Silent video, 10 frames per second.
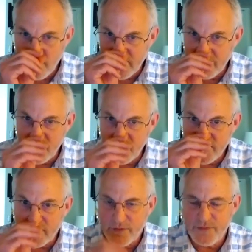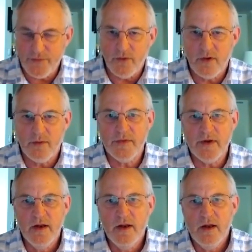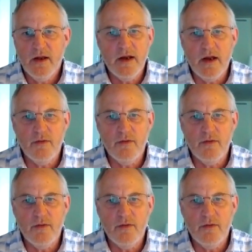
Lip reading: memories are formed and how